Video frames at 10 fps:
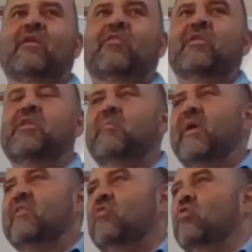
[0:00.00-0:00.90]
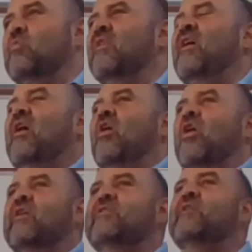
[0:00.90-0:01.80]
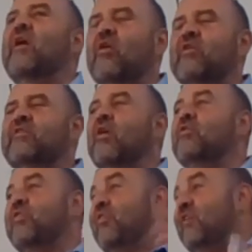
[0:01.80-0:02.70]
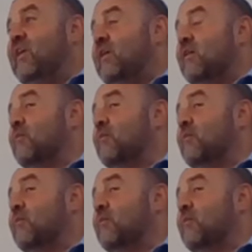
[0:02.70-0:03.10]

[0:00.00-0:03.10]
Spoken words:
things get back to normal, I don't think